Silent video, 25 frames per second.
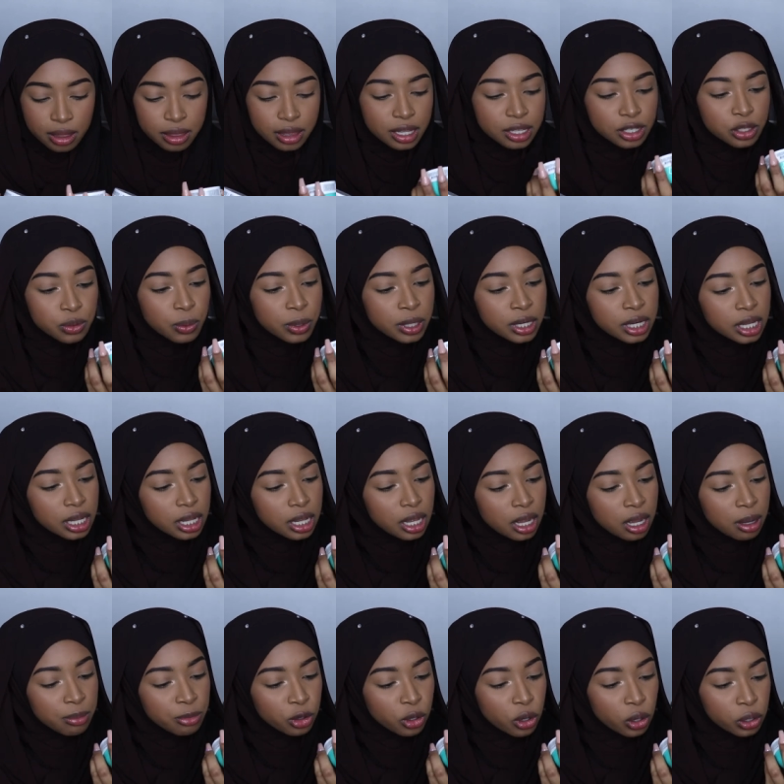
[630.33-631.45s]
This one,
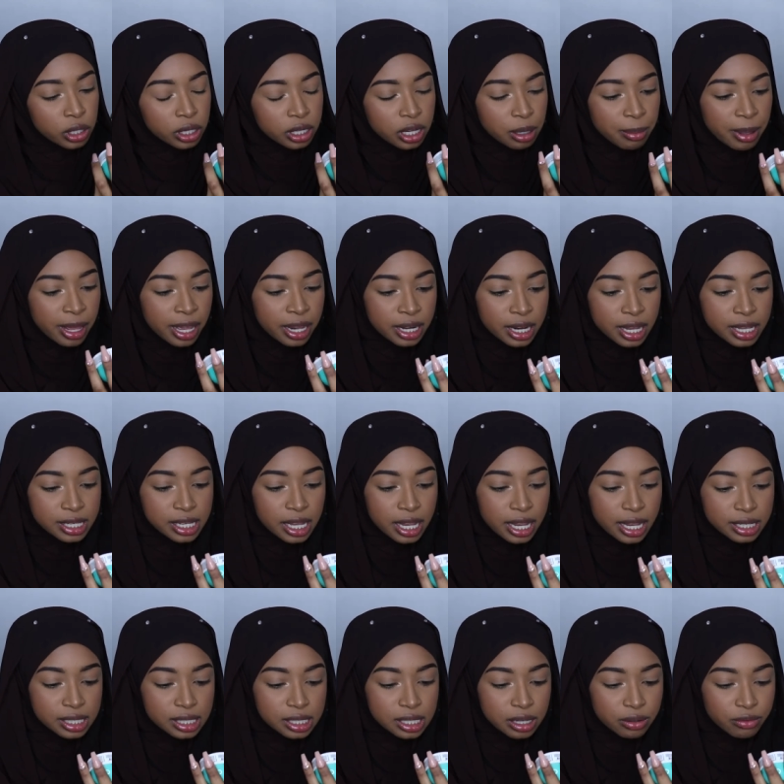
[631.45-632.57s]
um, the Coco Cabana is an
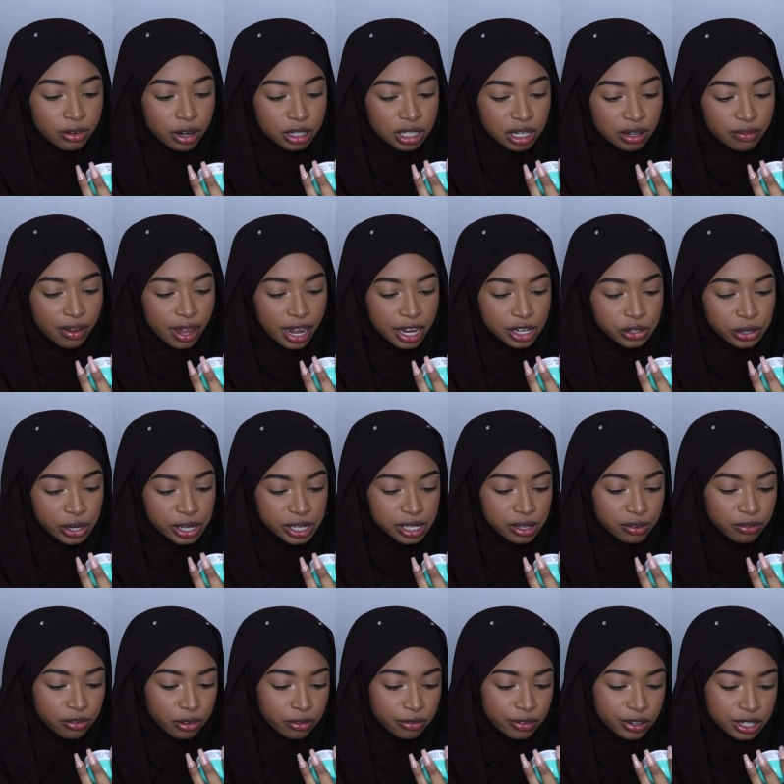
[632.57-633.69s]
instant rush of
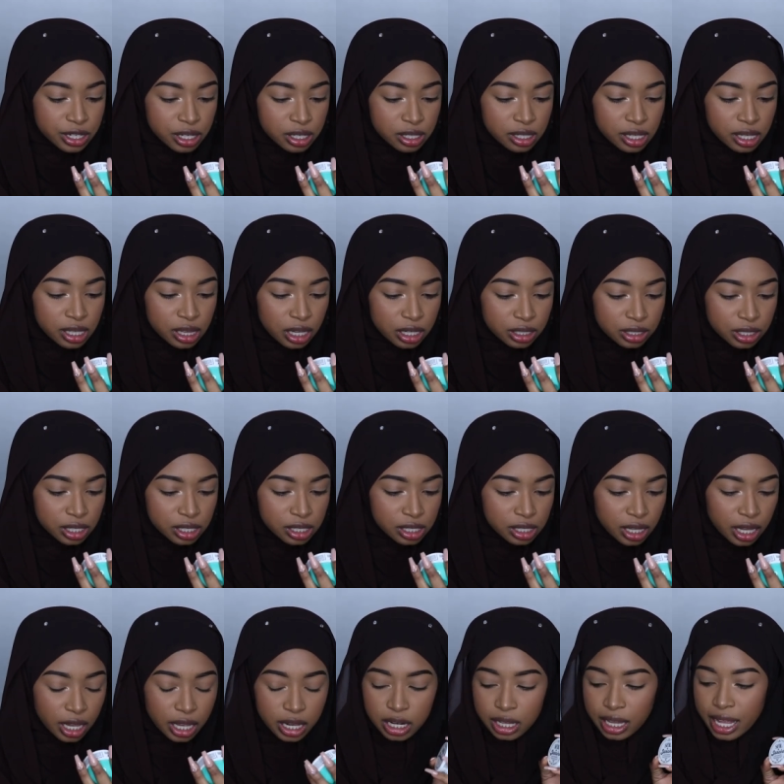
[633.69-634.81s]
hydration for viciously luscious
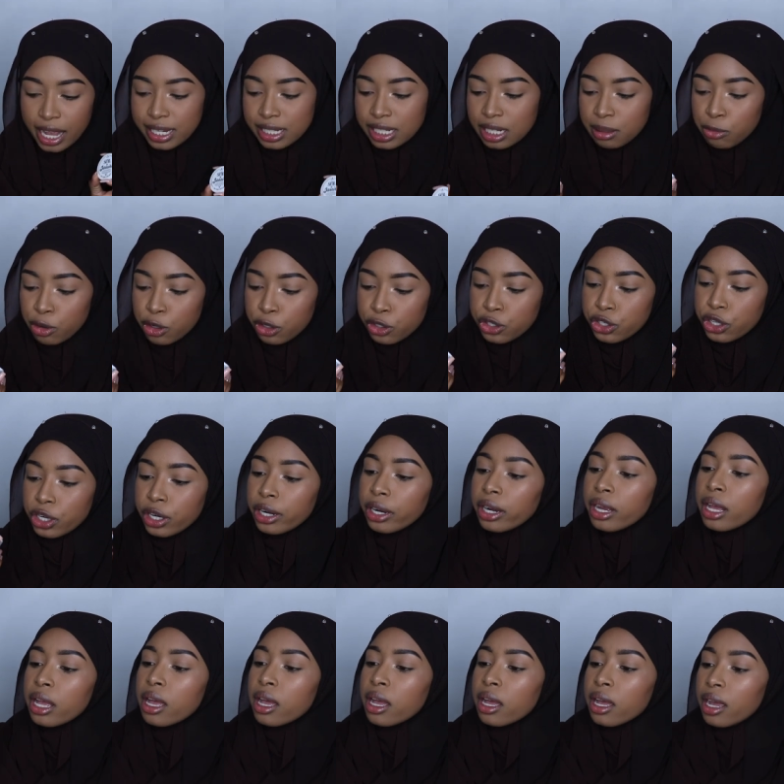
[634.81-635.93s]
skin and lasting moisture.
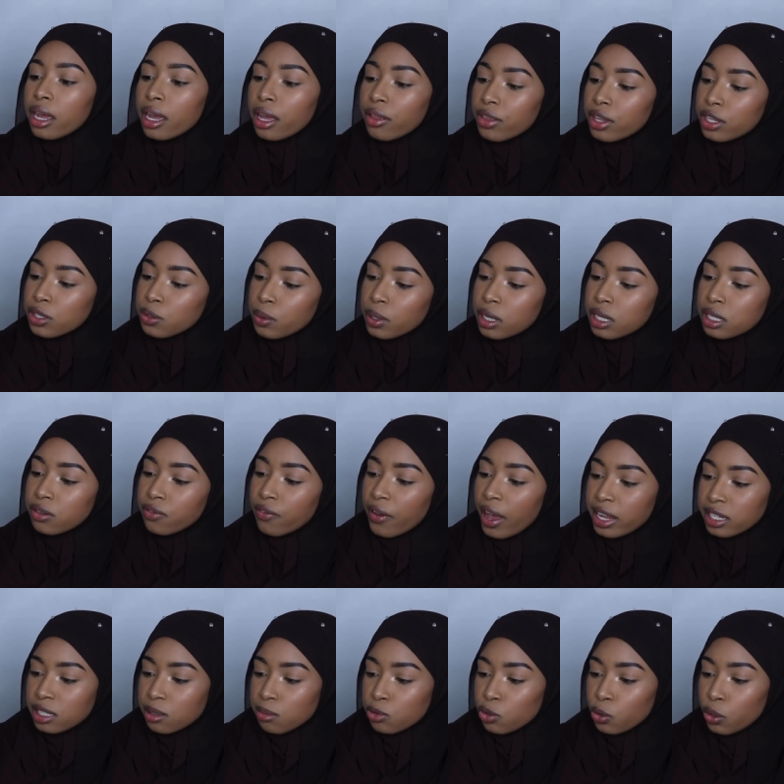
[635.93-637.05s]
And this one is
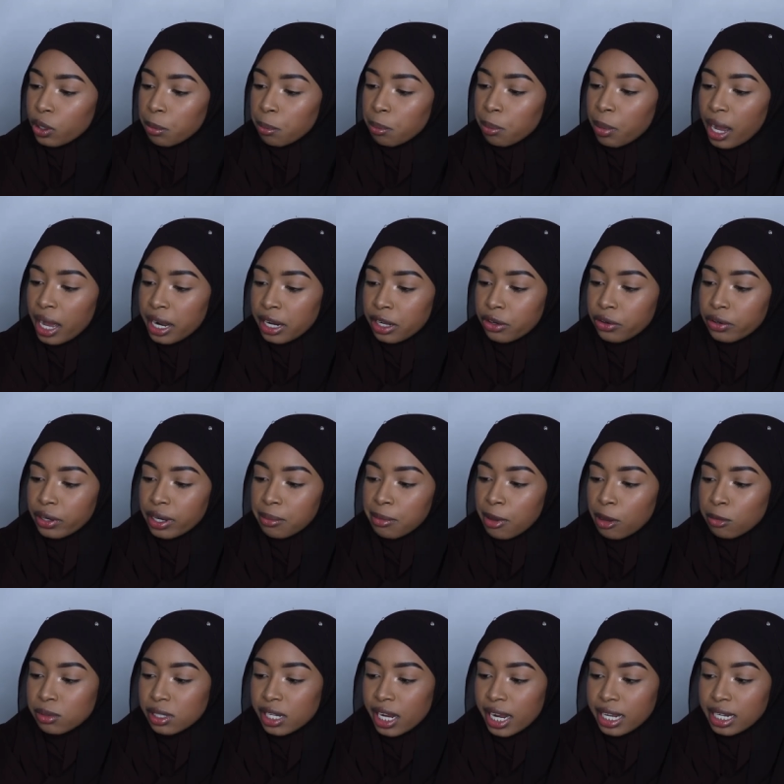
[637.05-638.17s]
fast absorbing body cream,
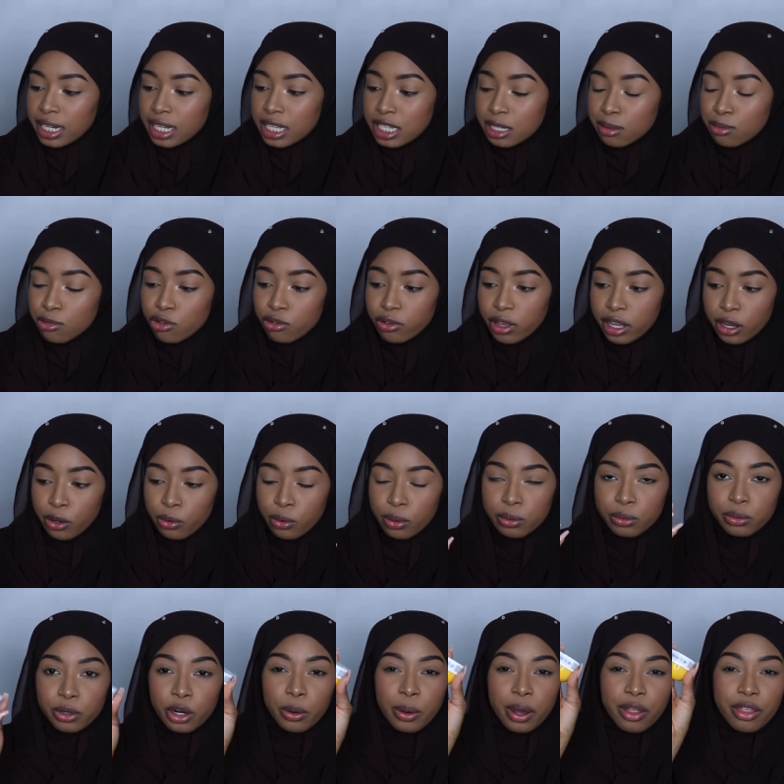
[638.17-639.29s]
helps tighten and smooth like a,
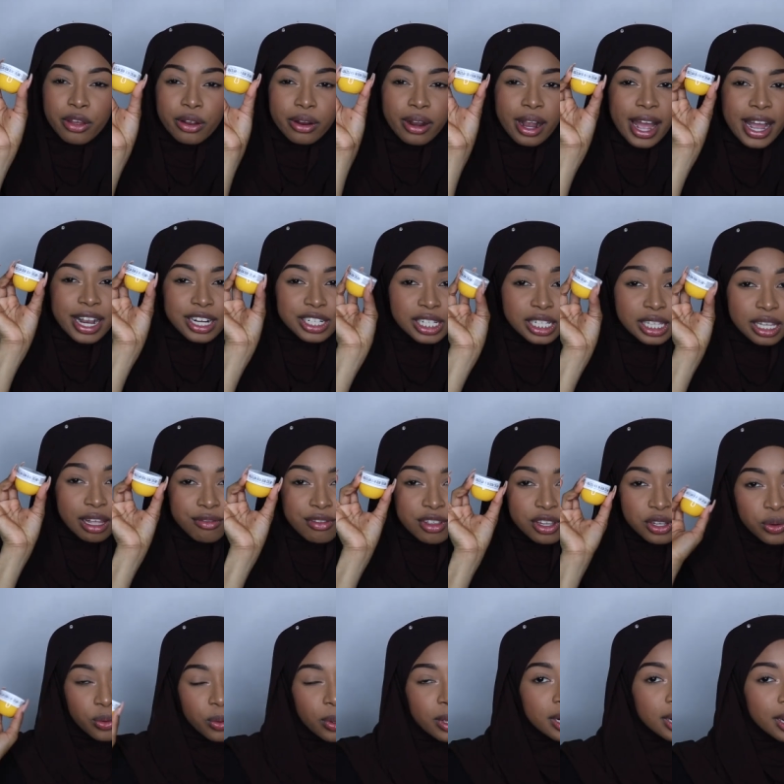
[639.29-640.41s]
no other. I actually love
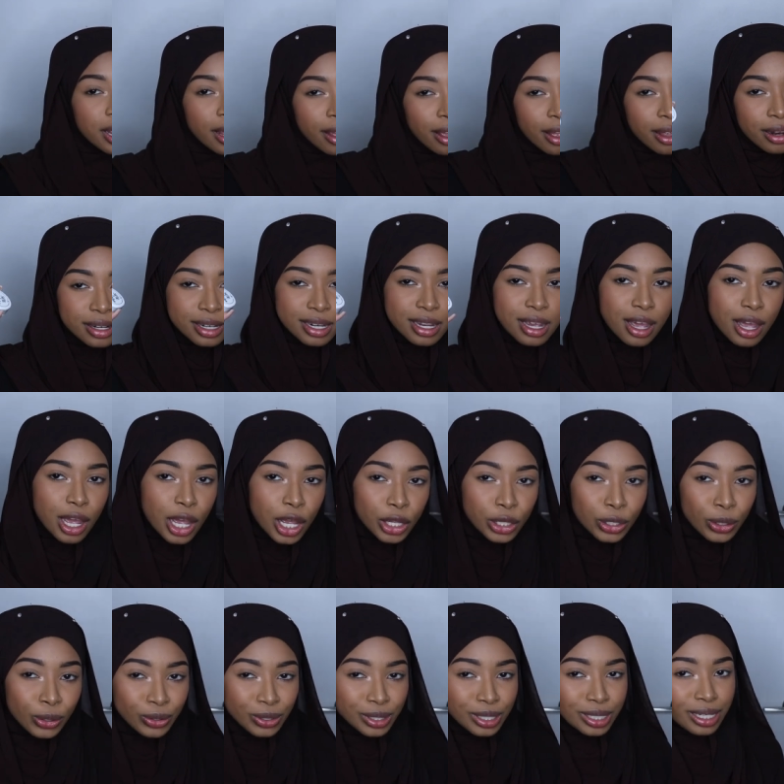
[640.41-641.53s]
this one and
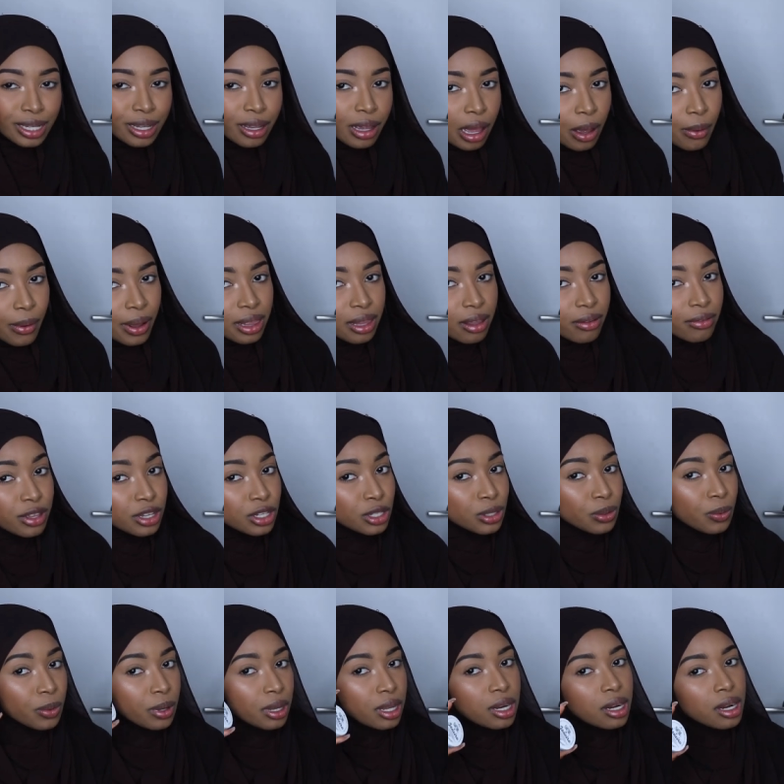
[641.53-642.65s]
you'll see how I love
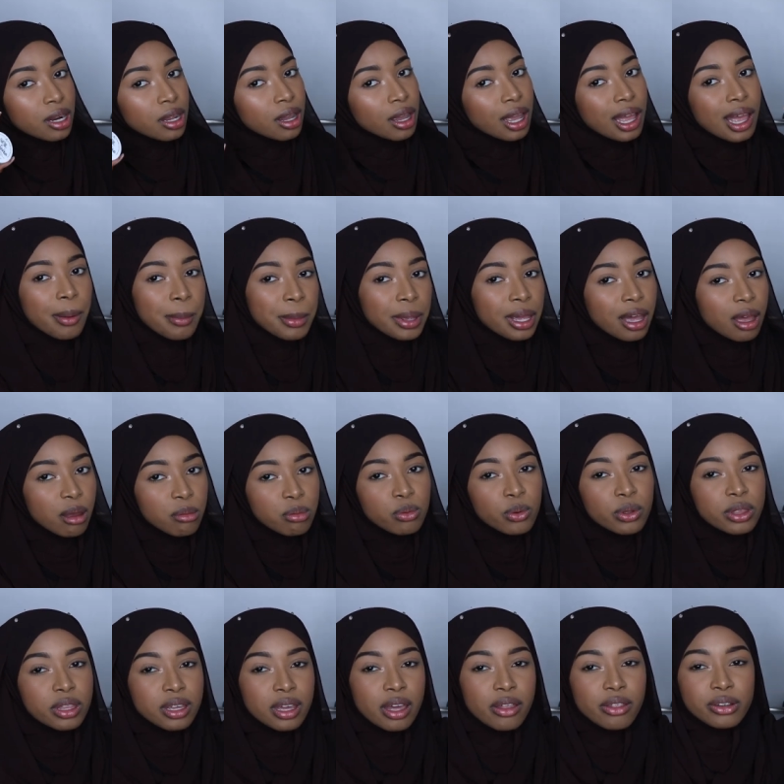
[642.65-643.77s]
this one coming up
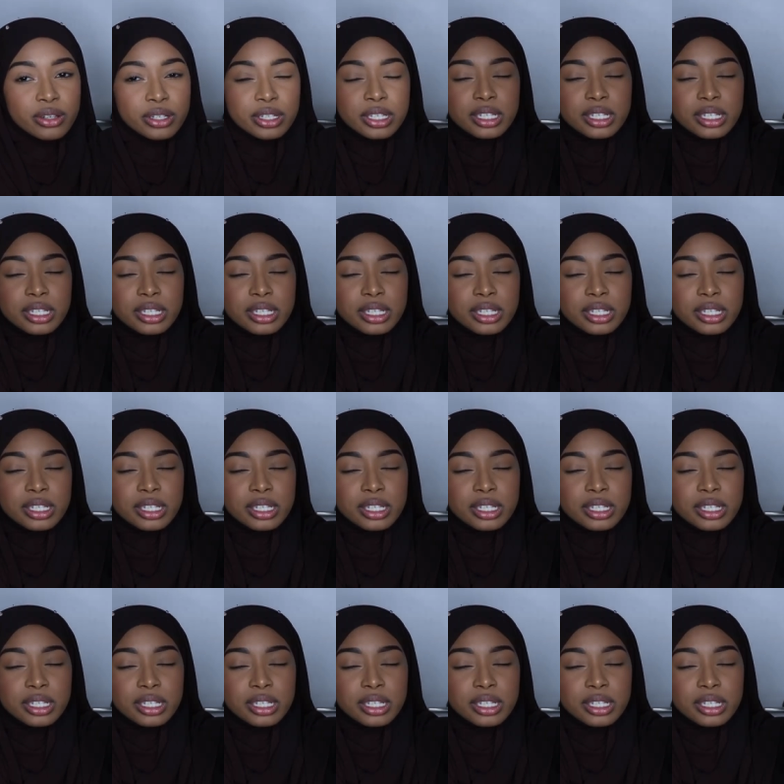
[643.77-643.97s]
with the other